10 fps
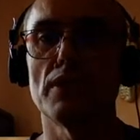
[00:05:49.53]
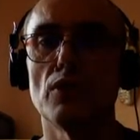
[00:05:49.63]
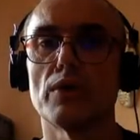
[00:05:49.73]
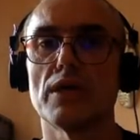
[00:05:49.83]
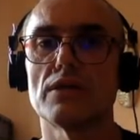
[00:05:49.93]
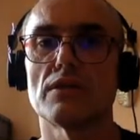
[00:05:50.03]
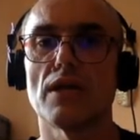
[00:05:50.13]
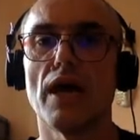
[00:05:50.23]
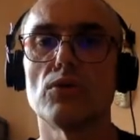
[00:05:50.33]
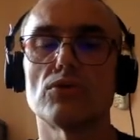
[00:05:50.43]
located
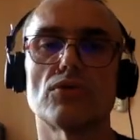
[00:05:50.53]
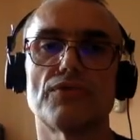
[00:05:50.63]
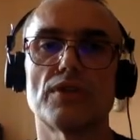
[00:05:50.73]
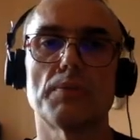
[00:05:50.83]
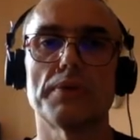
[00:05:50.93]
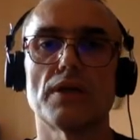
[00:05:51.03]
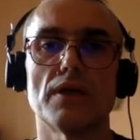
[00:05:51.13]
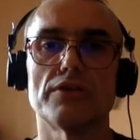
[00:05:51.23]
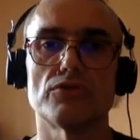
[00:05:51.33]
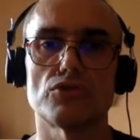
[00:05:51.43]
out of
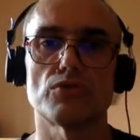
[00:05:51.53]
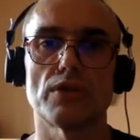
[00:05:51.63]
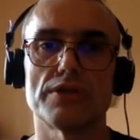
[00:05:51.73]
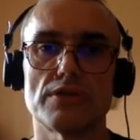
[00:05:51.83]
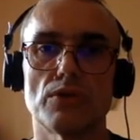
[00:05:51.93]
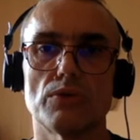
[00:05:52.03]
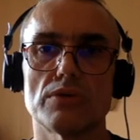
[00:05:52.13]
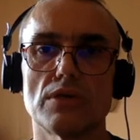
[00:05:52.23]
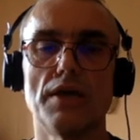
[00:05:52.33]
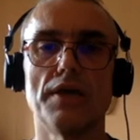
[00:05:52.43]
typical industrial
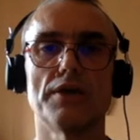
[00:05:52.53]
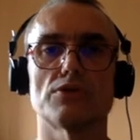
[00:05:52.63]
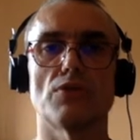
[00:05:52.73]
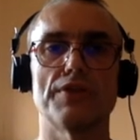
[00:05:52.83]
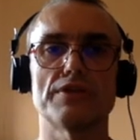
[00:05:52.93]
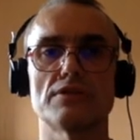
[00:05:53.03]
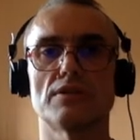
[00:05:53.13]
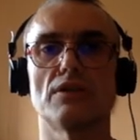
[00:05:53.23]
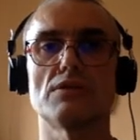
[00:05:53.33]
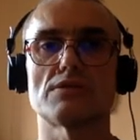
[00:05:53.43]
zones. So this is
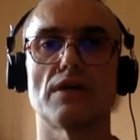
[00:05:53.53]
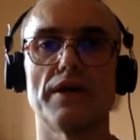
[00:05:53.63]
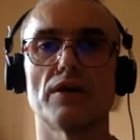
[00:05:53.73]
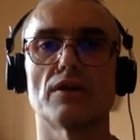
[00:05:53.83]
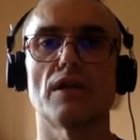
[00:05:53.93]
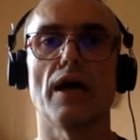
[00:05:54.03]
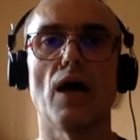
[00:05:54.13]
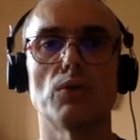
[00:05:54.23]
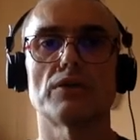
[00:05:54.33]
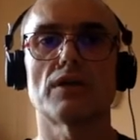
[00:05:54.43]
the desired
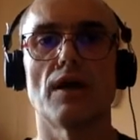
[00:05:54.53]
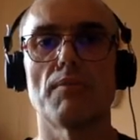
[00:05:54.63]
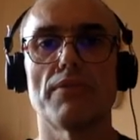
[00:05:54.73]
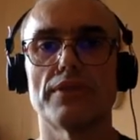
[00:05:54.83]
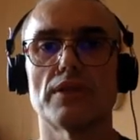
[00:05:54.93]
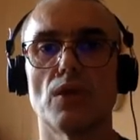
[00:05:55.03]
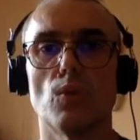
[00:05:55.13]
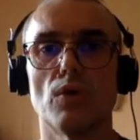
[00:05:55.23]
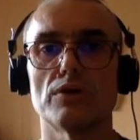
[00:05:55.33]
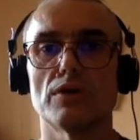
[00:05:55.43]
outcome that I
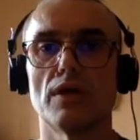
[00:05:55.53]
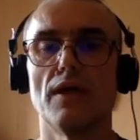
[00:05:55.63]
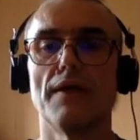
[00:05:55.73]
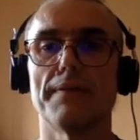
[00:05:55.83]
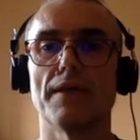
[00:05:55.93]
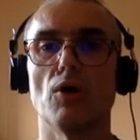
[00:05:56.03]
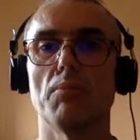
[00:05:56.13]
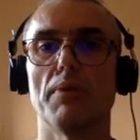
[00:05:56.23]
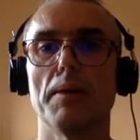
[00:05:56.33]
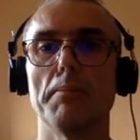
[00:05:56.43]
want. Now,
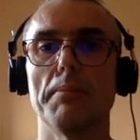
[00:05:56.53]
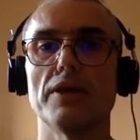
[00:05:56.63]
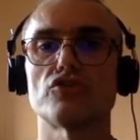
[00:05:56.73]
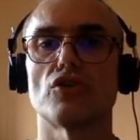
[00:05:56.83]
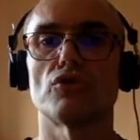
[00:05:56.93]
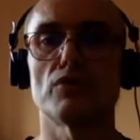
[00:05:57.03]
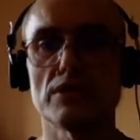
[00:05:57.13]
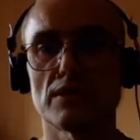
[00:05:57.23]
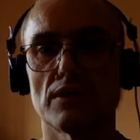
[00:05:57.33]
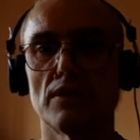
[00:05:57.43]
my major
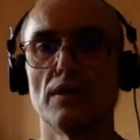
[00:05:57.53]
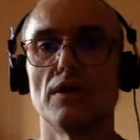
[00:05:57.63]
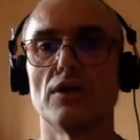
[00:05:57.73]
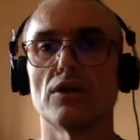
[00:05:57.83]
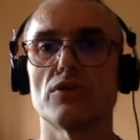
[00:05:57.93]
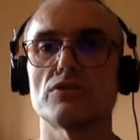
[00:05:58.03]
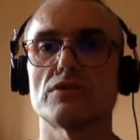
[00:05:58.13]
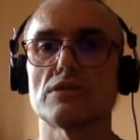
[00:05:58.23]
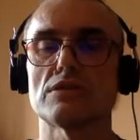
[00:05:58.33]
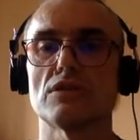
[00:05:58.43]
risk
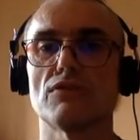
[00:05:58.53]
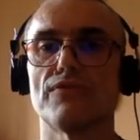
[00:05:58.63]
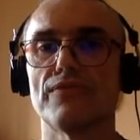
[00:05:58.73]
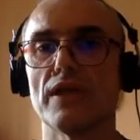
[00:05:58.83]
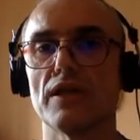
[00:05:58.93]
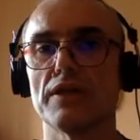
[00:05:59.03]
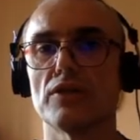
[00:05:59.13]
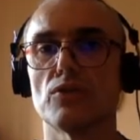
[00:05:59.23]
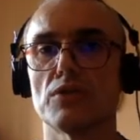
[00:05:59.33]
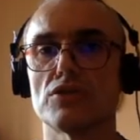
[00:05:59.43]
consists in
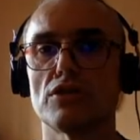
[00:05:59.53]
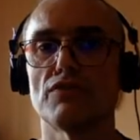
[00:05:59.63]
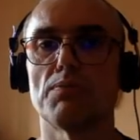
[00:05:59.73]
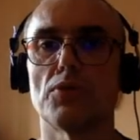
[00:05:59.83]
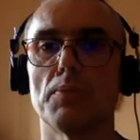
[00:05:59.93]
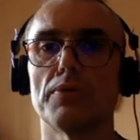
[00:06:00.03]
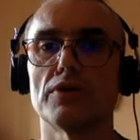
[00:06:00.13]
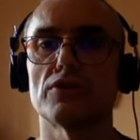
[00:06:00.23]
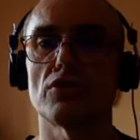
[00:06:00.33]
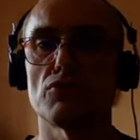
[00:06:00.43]
failing to achieve proper
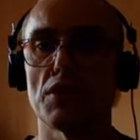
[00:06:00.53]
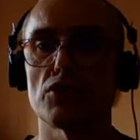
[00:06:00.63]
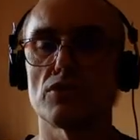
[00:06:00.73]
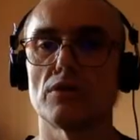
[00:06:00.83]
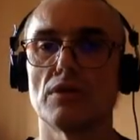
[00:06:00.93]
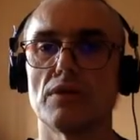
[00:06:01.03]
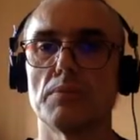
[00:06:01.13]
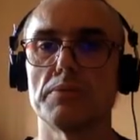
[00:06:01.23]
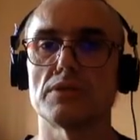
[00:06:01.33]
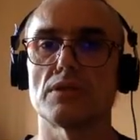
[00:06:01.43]
integration in the
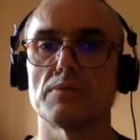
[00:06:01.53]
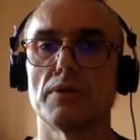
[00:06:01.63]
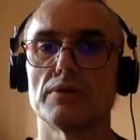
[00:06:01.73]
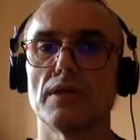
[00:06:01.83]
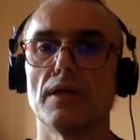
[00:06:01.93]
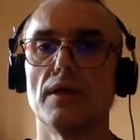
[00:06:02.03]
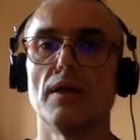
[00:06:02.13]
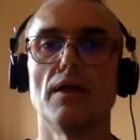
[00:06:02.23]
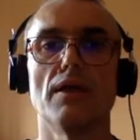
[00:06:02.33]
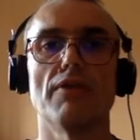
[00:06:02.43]
business model
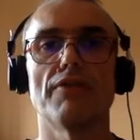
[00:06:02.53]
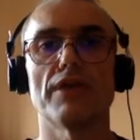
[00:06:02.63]
and